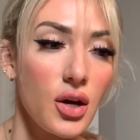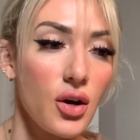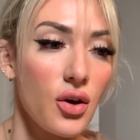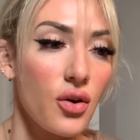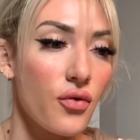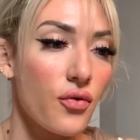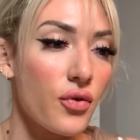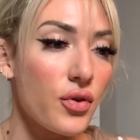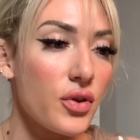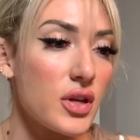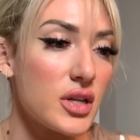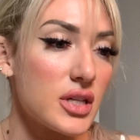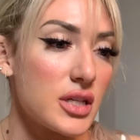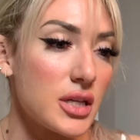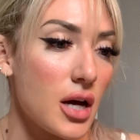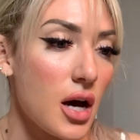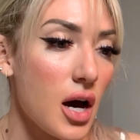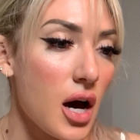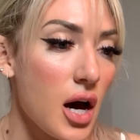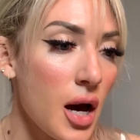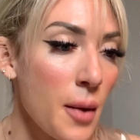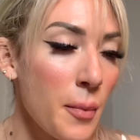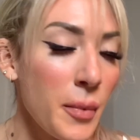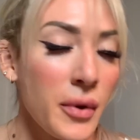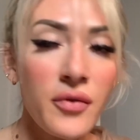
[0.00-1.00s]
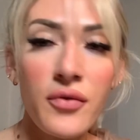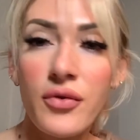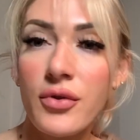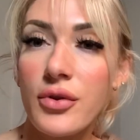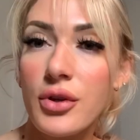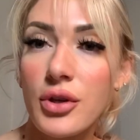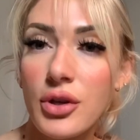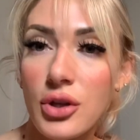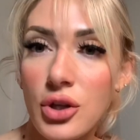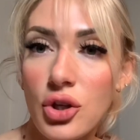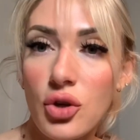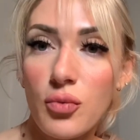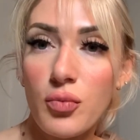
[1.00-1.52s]
For the top and for the
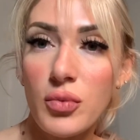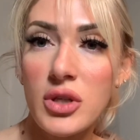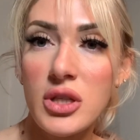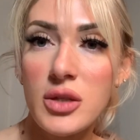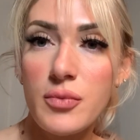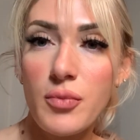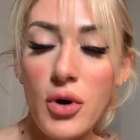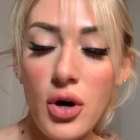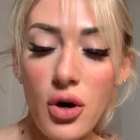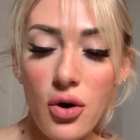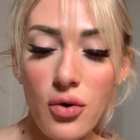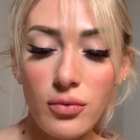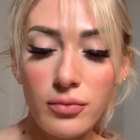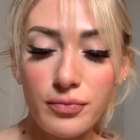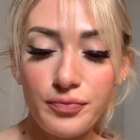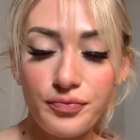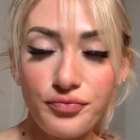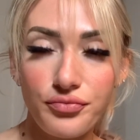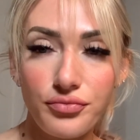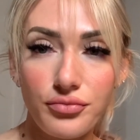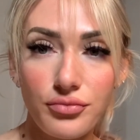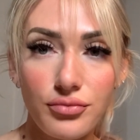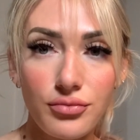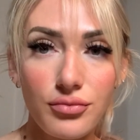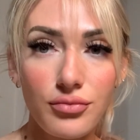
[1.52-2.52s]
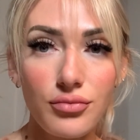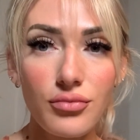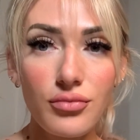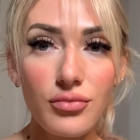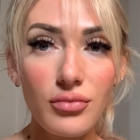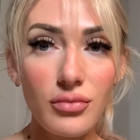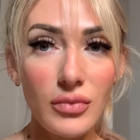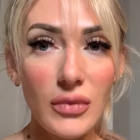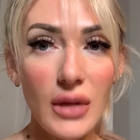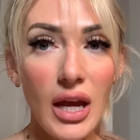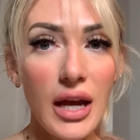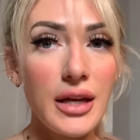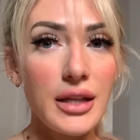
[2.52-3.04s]
Cupid's bow,
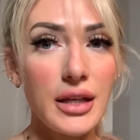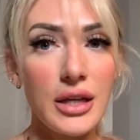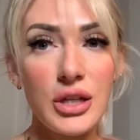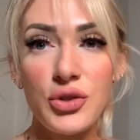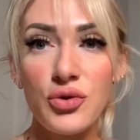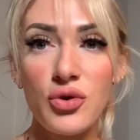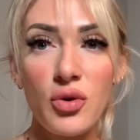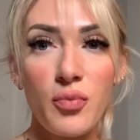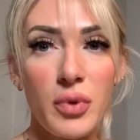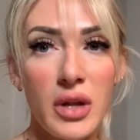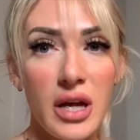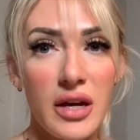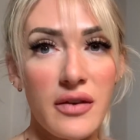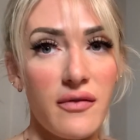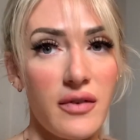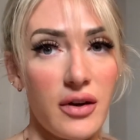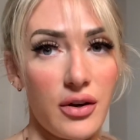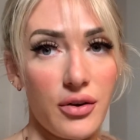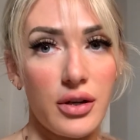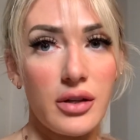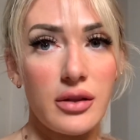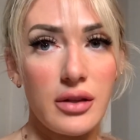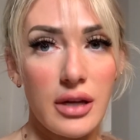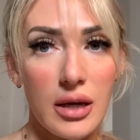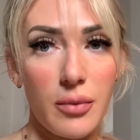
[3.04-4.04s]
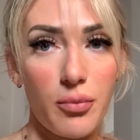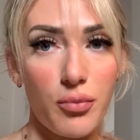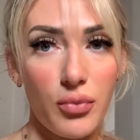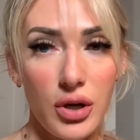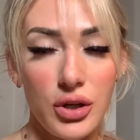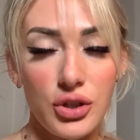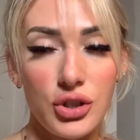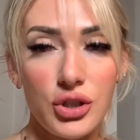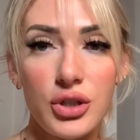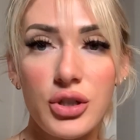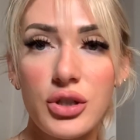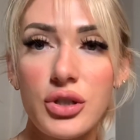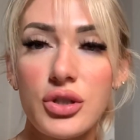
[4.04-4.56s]
I like to apply very light
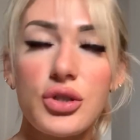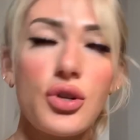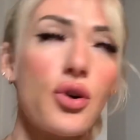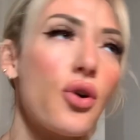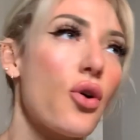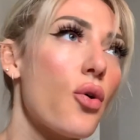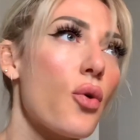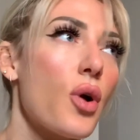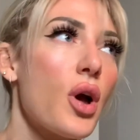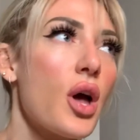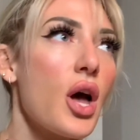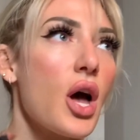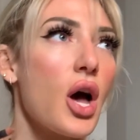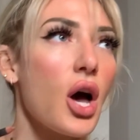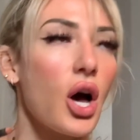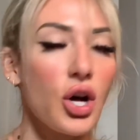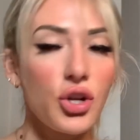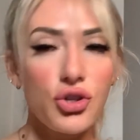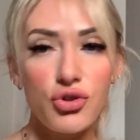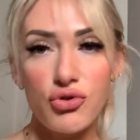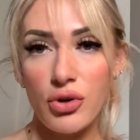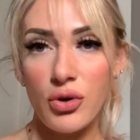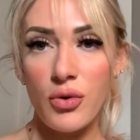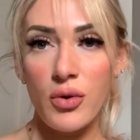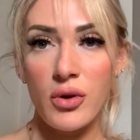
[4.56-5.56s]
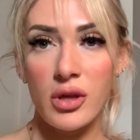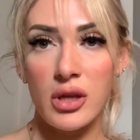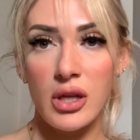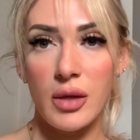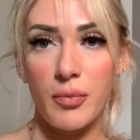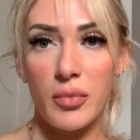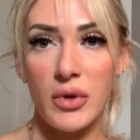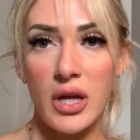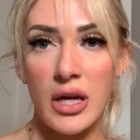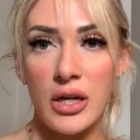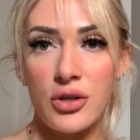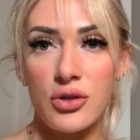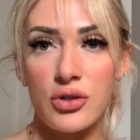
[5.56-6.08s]
pressure. So a trick with lip
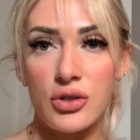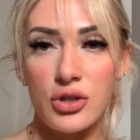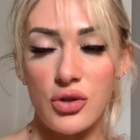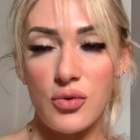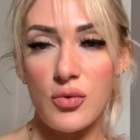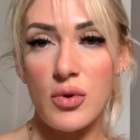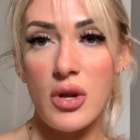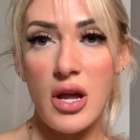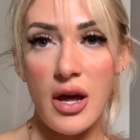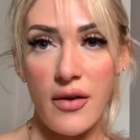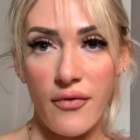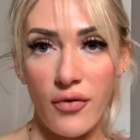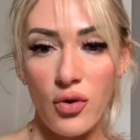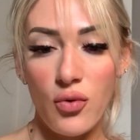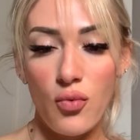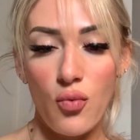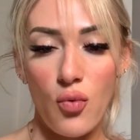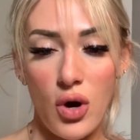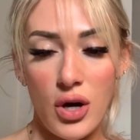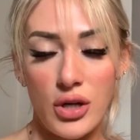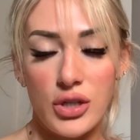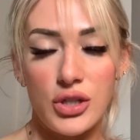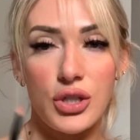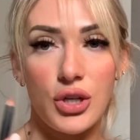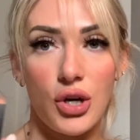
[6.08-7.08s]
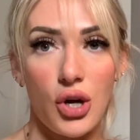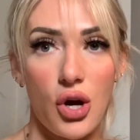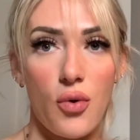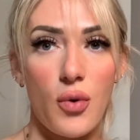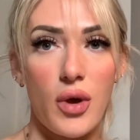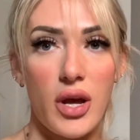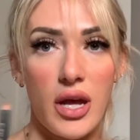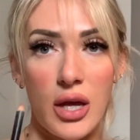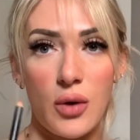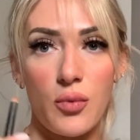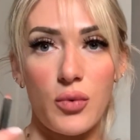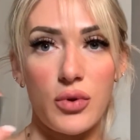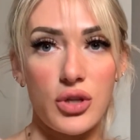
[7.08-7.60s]
liner is you never want to go
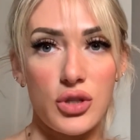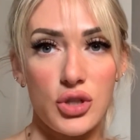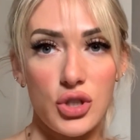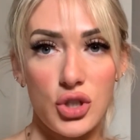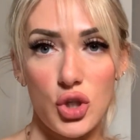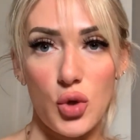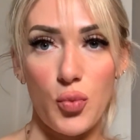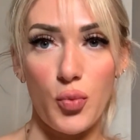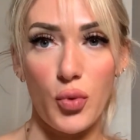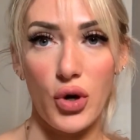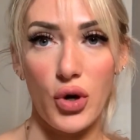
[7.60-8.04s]
in with a super